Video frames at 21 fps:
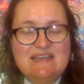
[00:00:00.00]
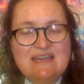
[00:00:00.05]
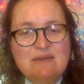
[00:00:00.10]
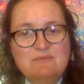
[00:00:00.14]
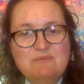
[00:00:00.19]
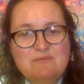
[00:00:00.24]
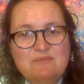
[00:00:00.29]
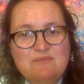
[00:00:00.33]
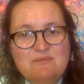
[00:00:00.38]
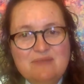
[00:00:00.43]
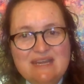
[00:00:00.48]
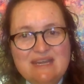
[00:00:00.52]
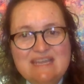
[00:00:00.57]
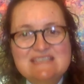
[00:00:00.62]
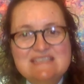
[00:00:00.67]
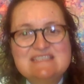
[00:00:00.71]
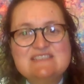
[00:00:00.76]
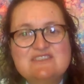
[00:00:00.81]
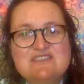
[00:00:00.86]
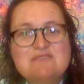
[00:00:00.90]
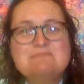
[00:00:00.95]
And we need
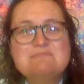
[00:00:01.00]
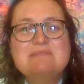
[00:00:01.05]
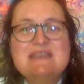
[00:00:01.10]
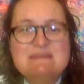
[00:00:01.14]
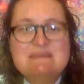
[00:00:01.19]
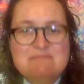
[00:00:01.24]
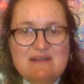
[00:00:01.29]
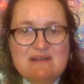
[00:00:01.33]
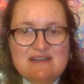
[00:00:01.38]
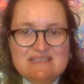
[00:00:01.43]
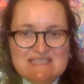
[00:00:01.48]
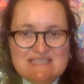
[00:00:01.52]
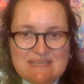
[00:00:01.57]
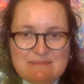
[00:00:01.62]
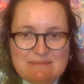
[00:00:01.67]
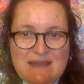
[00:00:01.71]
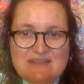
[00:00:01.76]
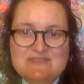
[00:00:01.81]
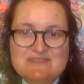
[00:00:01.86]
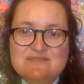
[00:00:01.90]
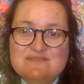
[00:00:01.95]
to sort of minimise the
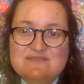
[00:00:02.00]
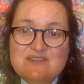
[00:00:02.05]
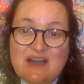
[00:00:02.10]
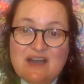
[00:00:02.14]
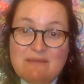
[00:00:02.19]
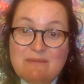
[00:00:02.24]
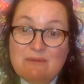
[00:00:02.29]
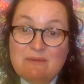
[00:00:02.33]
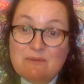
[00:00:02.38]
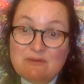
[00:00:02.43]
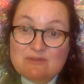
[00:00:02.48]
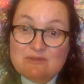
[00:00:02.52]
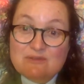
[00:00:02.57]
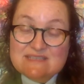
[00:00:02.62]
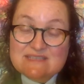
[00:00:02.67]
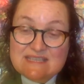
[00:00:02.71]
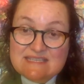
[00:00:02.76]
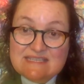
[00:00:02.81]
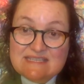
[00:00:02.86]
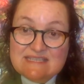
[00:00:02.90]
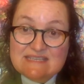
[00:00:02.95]
amount of time that we're all
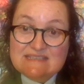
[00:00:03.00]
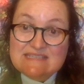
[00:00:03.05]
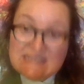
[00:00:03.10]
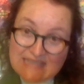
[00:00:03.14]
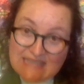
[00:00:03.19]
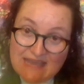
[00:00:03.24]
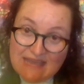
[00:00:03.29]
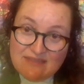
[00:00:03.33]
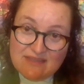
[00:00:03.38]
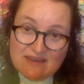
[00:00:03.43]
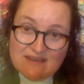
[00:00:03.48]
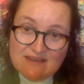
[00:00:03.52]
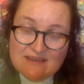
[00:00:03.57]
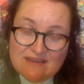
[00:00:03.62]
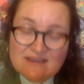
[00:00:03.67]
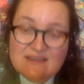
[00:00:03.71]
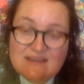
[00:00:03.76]
sitting together